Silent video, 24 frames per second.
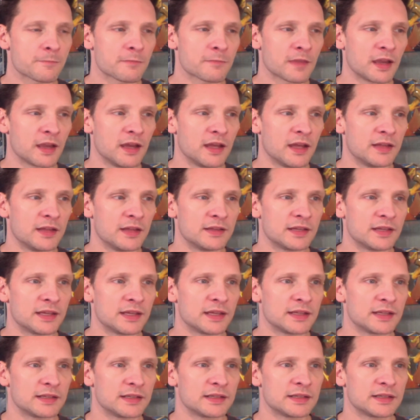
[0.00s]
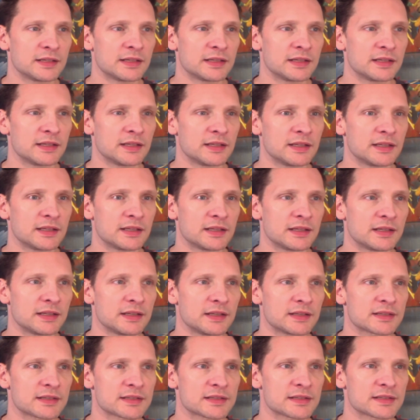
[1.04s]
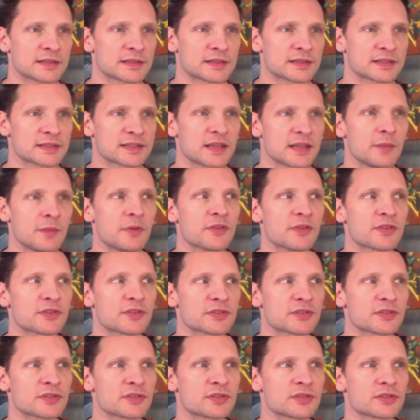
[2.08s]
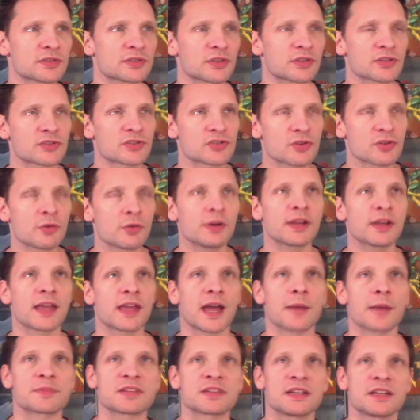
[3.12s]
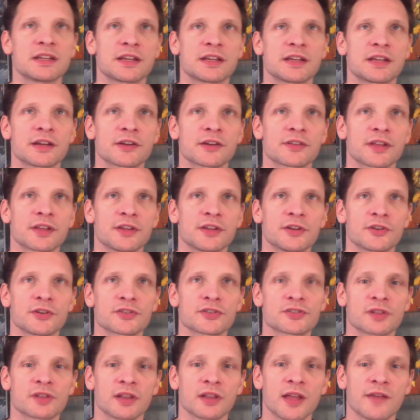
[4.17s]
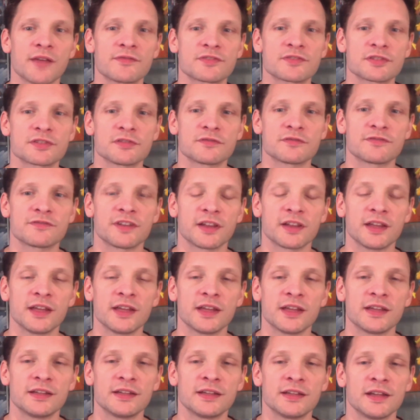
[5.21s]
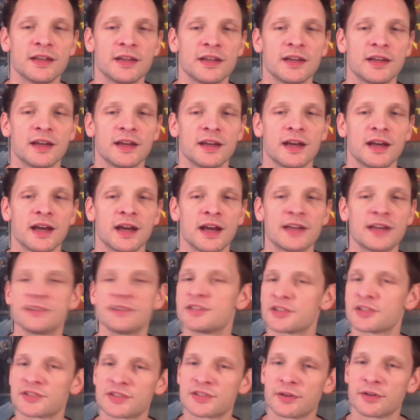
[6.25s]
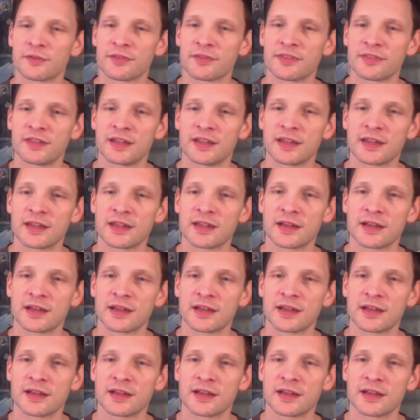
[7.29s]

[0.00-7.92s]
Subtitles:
then some of the story gaps in here that you're left to fill in, I just don't think